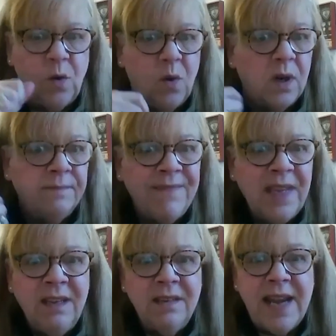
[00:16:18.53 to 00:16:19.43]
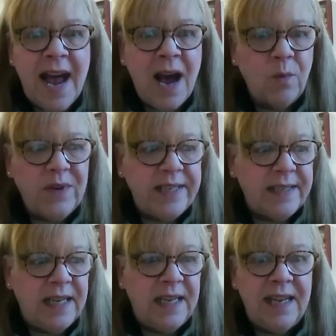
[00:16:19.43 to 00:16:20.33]
Or now we
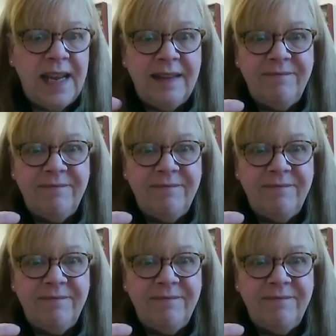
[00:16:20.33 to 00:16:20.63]
see